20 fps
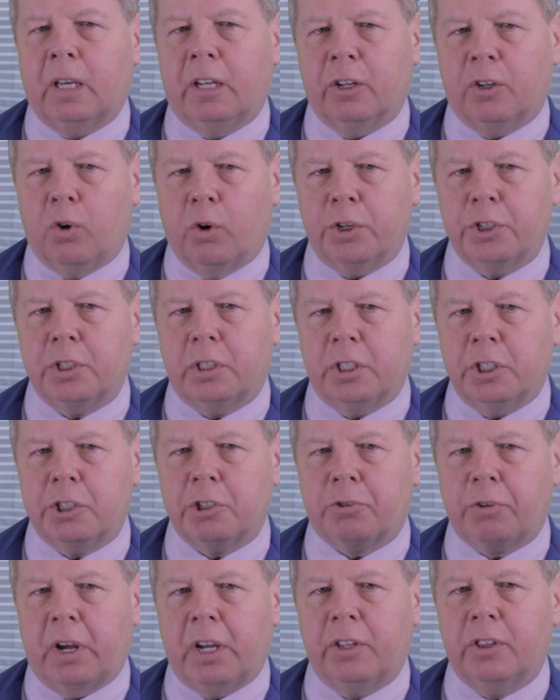And of course,
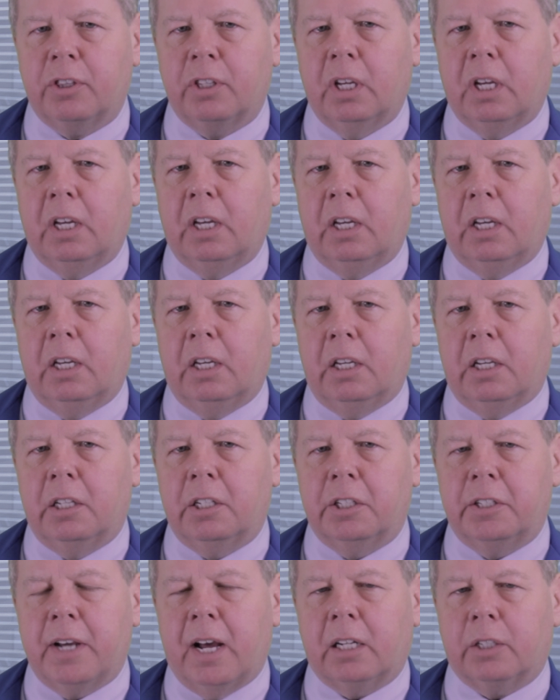this strength
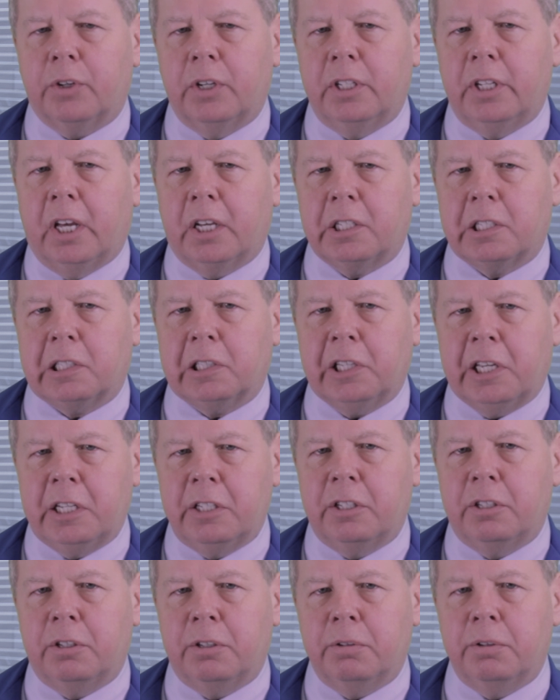in the dollar index linked